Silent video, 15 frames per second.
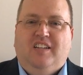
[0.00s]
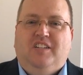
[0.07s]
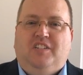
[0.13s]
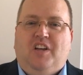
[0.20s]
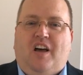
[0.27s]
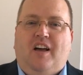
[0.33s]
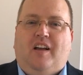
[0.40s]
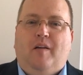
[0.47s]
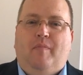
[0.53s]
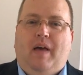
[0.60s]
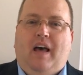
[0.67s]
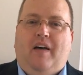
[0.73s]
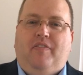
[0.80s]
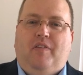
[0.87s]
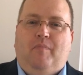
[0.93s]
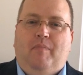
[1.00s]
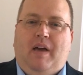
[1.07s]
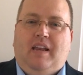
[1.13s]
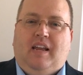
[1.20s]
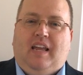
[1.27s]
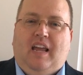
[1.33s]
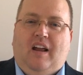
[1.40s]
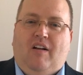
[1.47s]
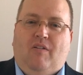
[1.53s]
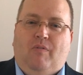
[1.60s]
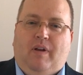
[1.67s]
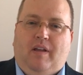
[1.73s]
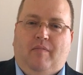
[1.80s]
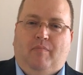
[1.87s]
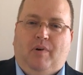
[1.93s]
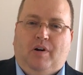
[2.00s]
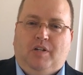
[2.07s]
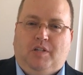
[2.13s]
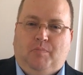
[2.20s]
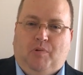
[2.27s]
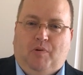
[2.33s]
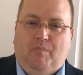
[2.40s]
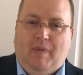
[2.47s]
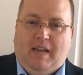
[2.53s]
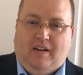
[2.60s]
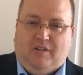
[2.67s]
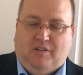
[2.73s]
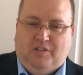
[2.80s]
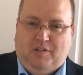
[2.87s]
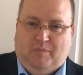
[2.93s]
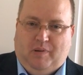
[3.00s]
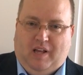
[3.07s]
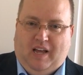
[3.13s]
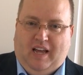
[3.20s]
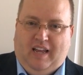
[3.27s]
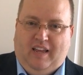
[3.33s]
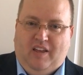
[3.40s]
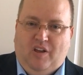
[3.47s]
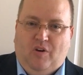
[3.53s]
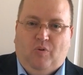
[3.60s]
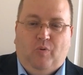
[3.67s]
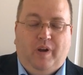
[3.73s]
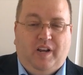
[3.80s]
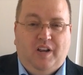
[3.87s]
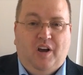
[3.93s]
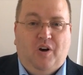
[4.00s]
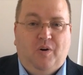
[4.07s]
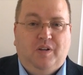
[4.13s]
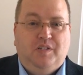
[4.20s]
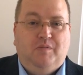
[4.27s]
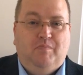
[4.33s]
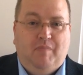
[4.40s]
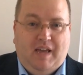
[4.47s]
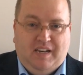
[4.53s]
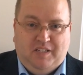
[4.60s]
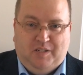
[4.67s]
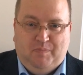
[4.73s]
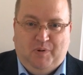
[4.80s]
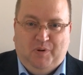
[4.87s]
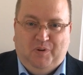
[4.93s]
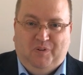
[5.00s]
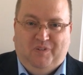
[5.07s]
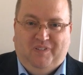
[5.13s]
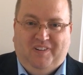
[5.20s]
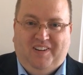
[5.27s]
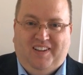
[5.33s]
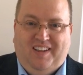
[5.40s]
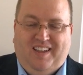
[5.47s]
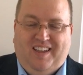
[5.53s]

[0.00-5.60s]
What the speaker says: to talk about the Medicare reimbursable medical supply we know as Medi-Spoon.